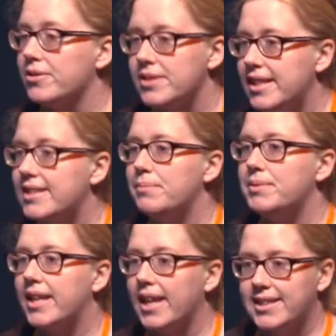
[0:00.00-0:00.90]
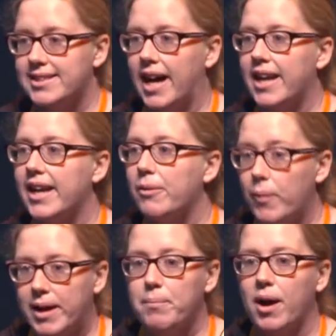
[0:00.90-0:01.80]
or 60% less data
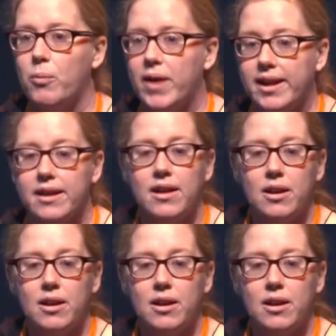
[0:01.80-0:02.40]
week by week,